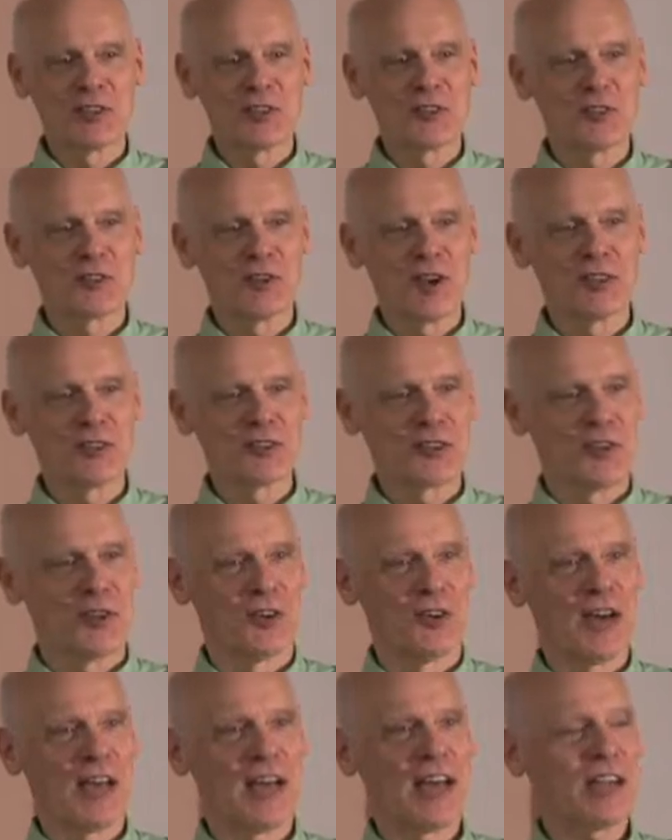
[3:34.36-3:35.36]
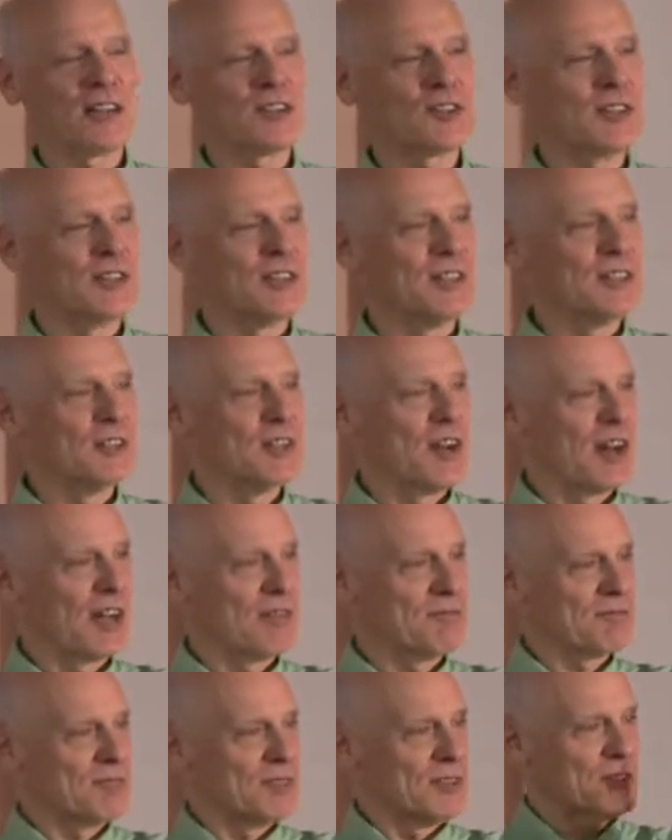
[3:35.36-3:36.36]
of Toronto, I actually
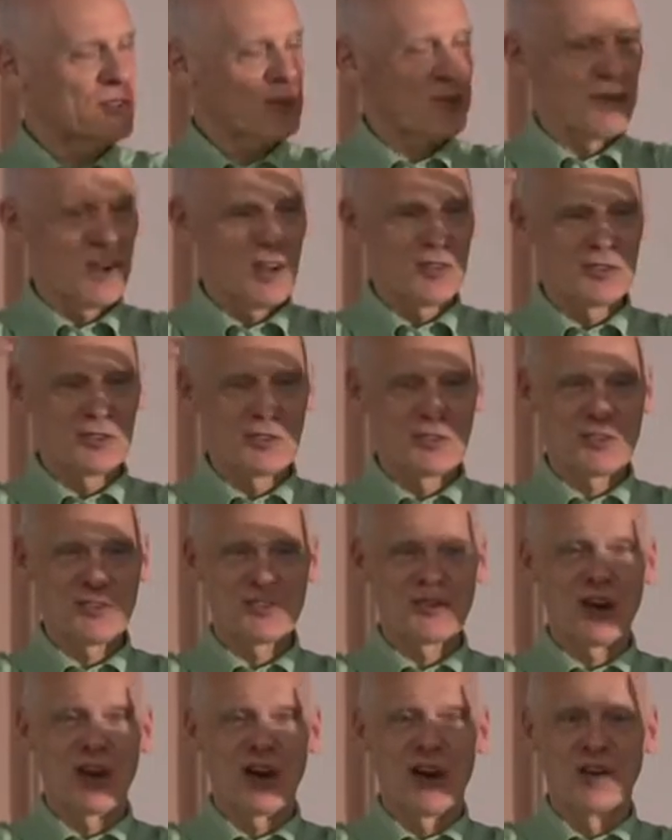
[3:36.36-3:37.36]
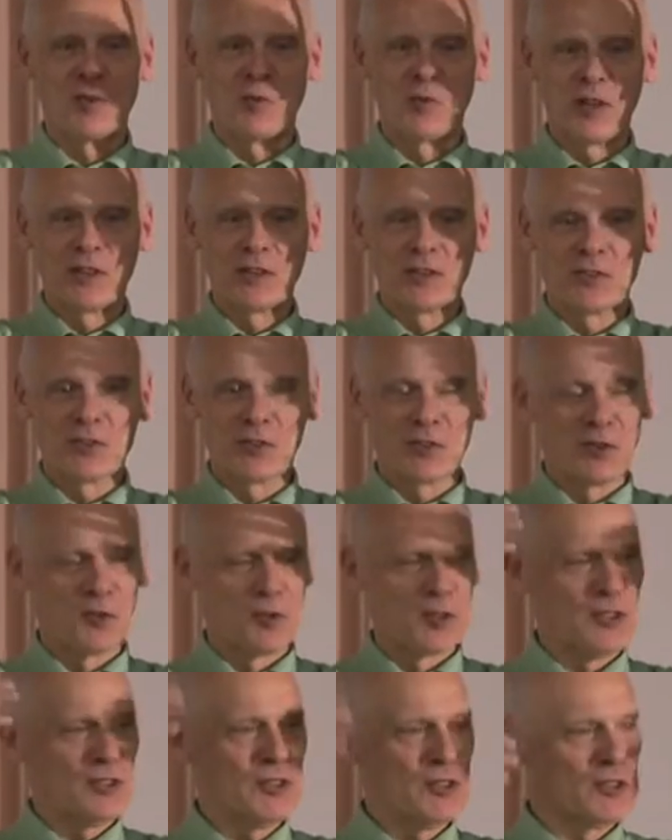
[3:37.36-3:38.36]
got the Toronto Star and went through the
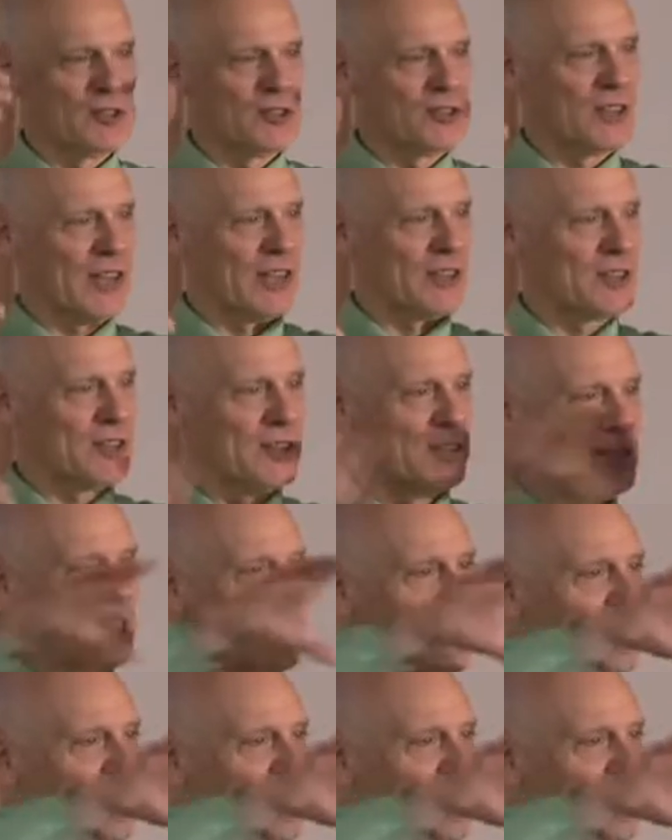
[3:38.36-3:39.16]
religion section,